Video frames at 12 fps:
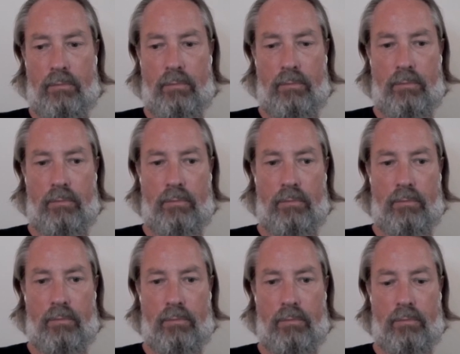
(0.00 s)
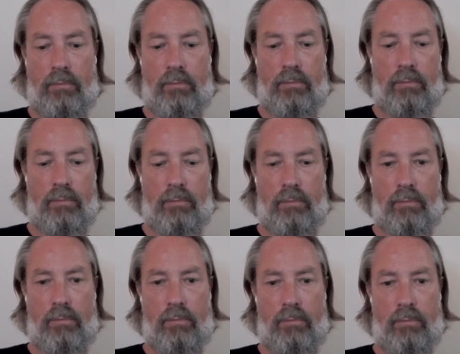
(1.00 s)

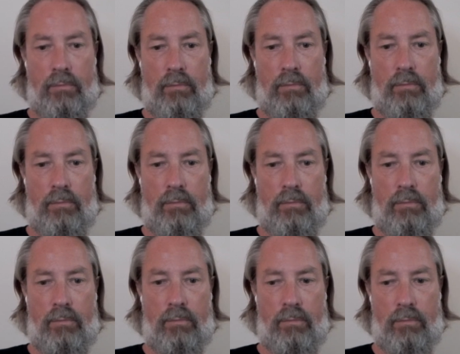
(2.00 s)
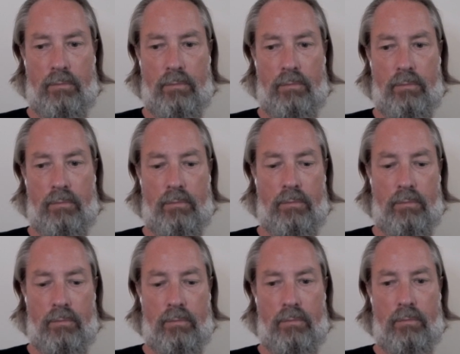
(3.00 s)

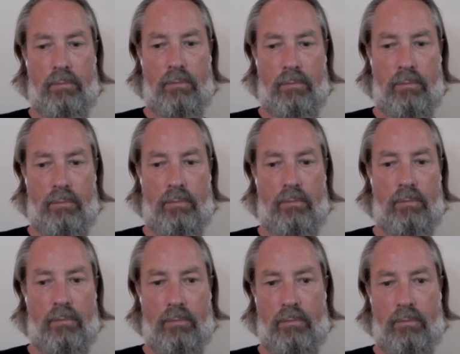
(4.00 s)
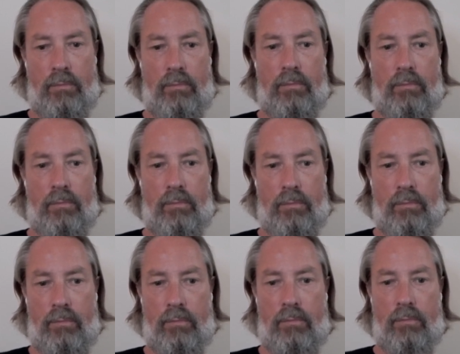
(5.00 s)
(not speaking)